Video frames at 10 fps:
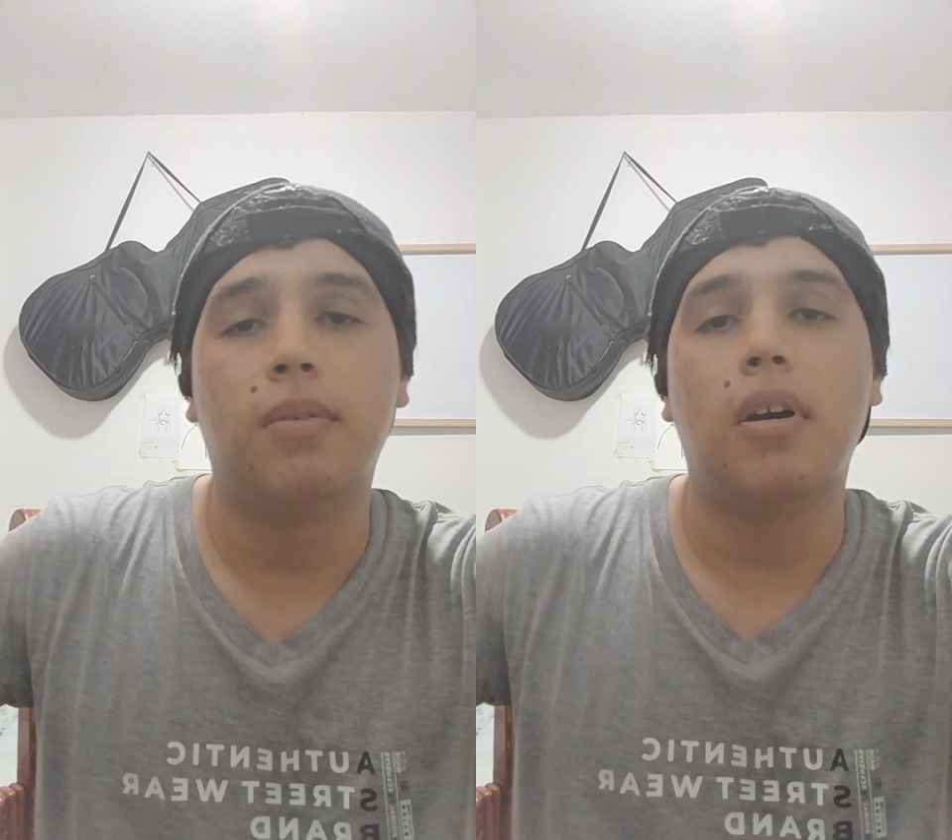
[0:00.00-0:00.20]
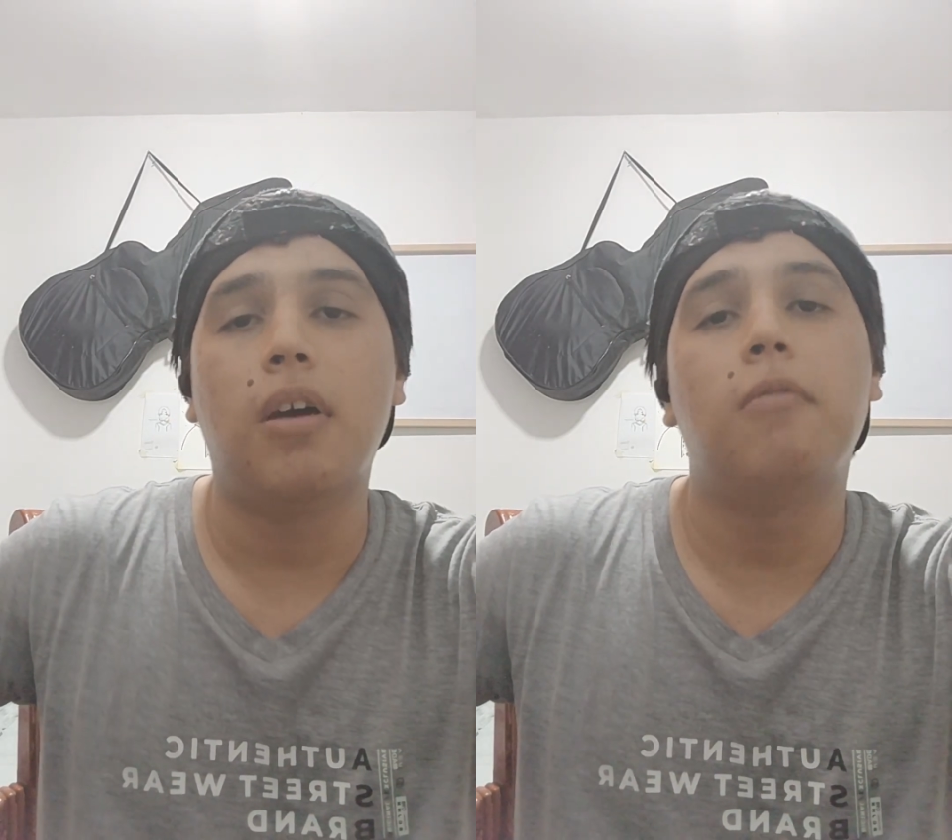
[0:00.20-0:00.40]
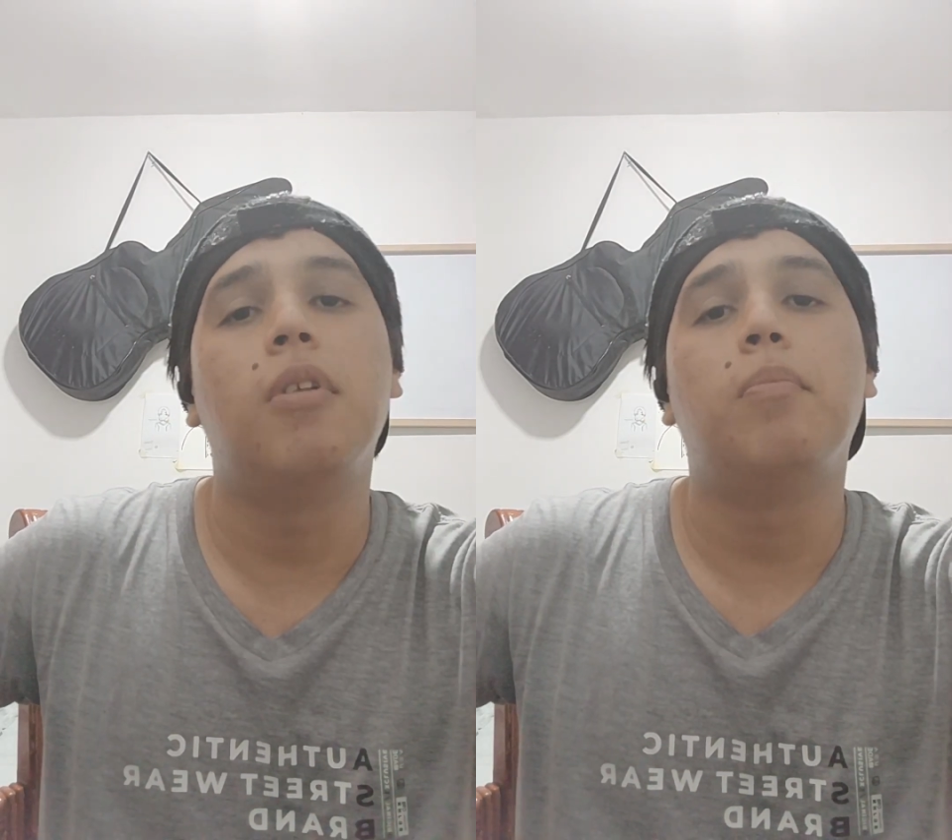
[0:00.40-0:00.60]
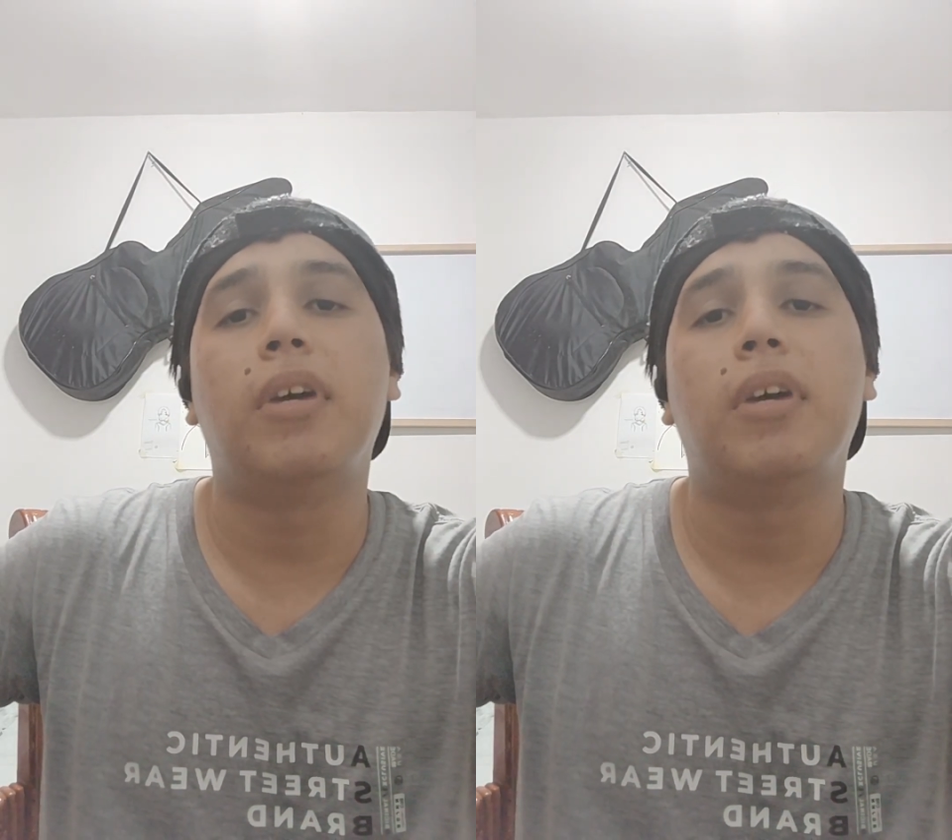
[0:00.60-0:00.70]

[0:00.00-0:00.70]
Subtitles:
I will pay